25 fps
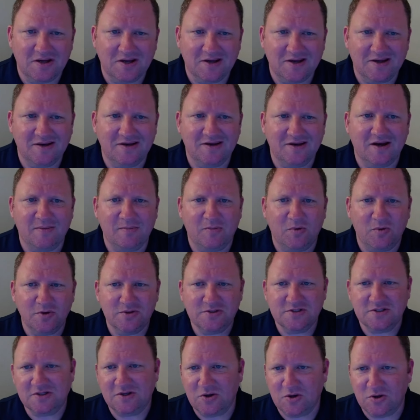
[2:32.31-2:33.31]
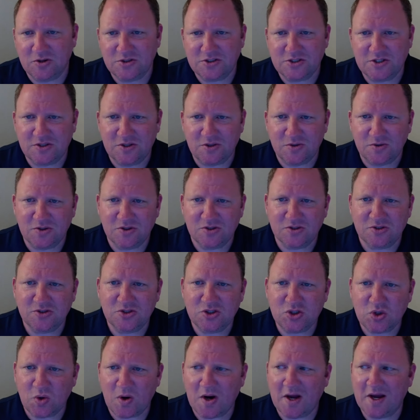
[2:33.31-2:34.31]
and I'm always encouraging you to
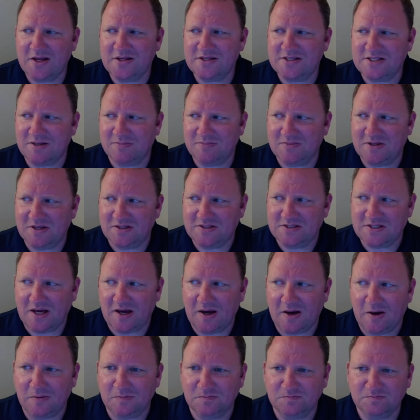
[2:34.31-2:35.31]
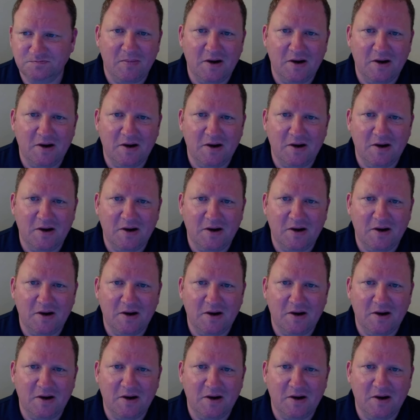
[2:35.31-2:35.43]
try some things out.